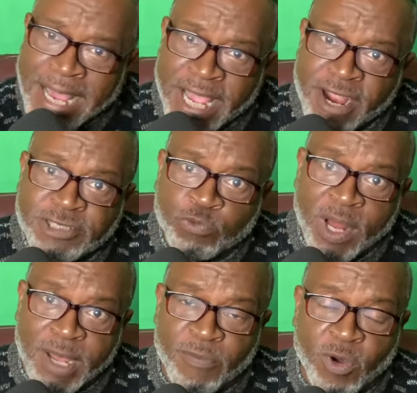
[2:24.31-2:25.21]
Here's
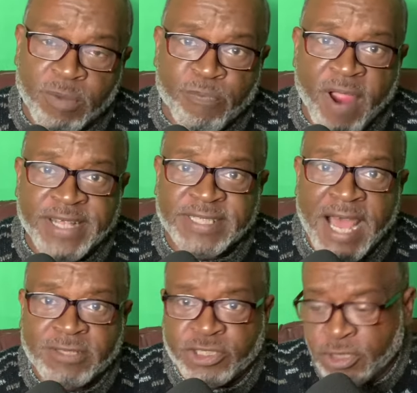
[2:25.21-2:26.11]
what I'm going to break
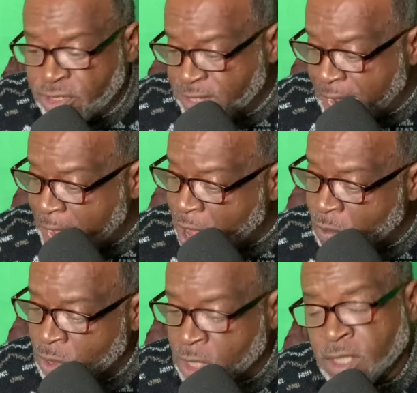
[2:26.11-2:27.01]
down to you now,
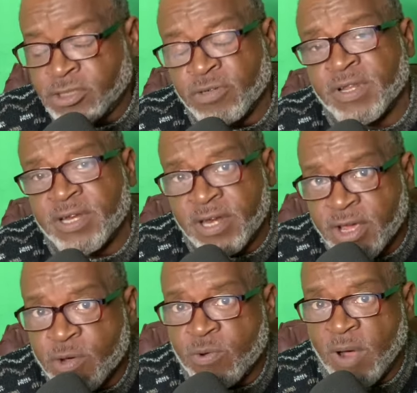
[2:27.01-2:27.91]
to the
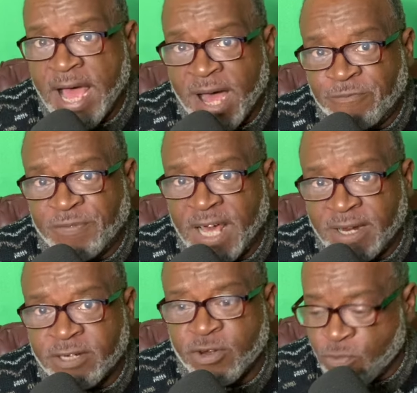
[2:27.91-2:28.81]
new
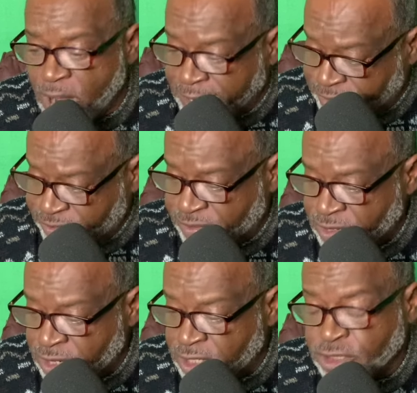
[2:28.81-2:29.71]
athletic director,
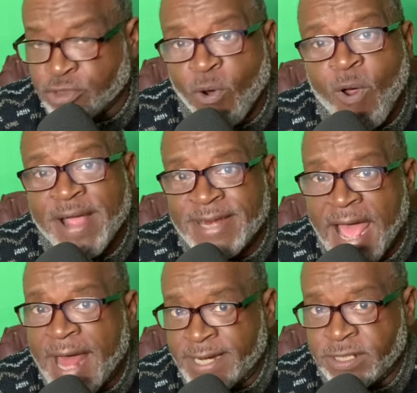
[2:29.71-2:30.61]
Troy
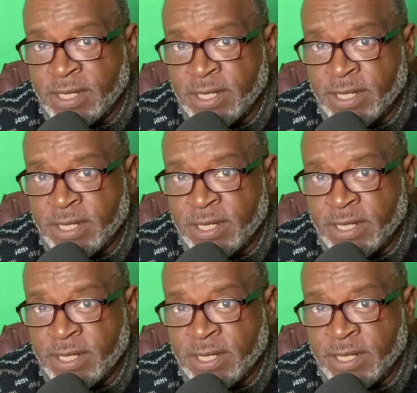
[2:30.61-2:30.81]
Dannen.